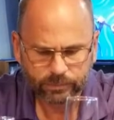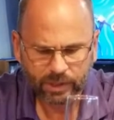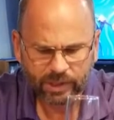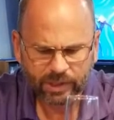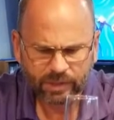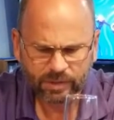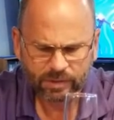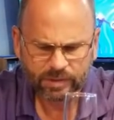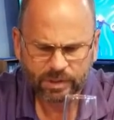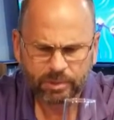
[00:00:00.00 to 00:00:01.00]
And then
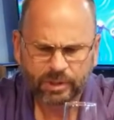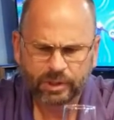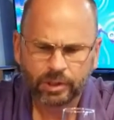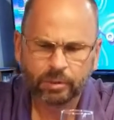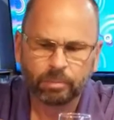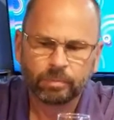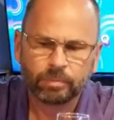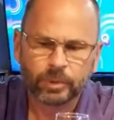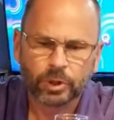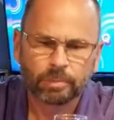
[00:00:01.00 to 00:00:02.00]
typically your
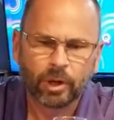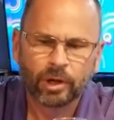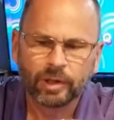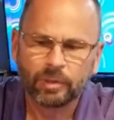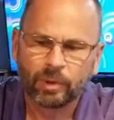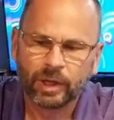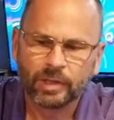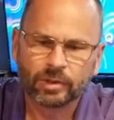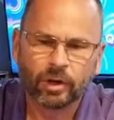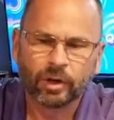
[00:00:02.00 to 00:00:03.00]
sparkling
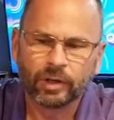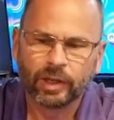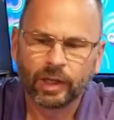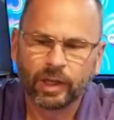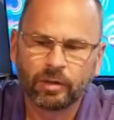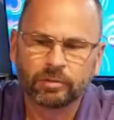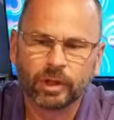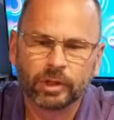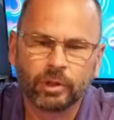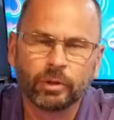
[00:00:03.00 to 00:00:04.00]
wines aren't going to have a
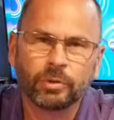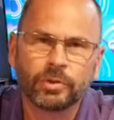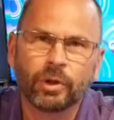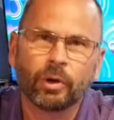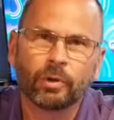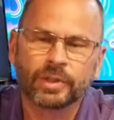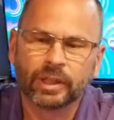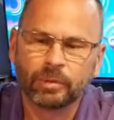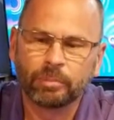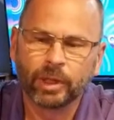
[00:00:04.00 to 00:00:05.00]
huge nose like
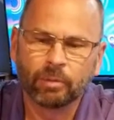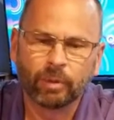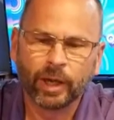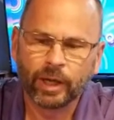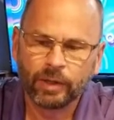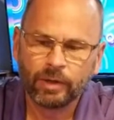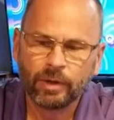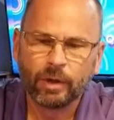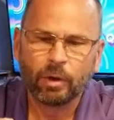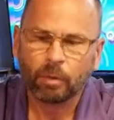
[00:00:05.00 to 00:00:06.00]
a big red.
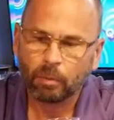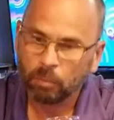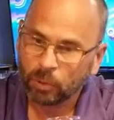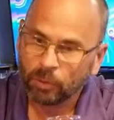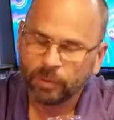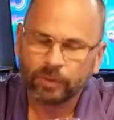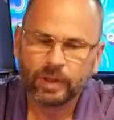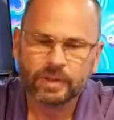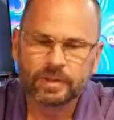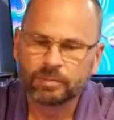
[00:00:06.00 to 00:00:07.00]
Both of
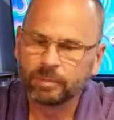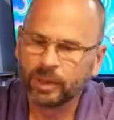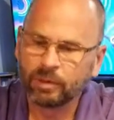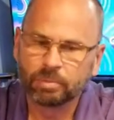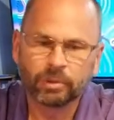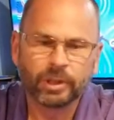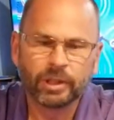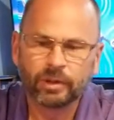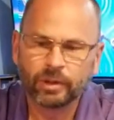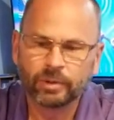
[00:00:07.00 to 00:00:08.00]
these smell pretty
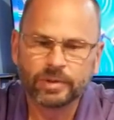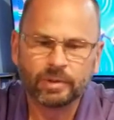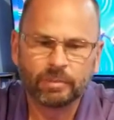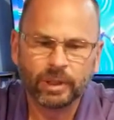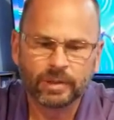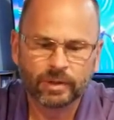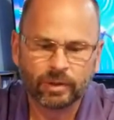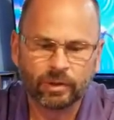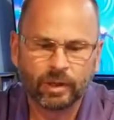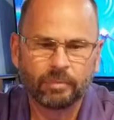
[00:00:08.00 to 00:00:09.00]
close to me.
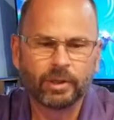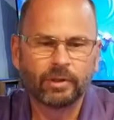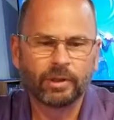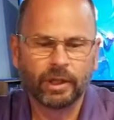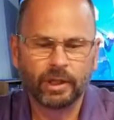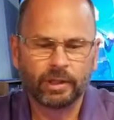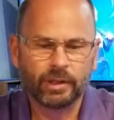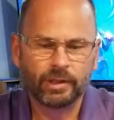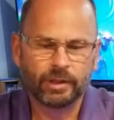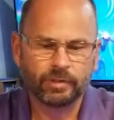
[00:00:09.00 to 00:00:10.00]
So I'm going to go ahead
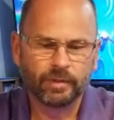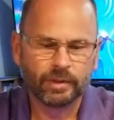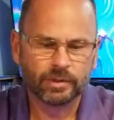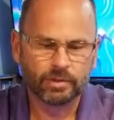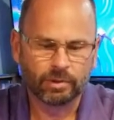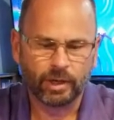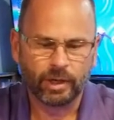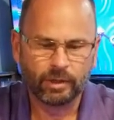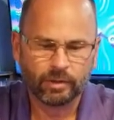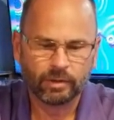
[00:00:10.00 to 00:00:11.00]
and give these a try.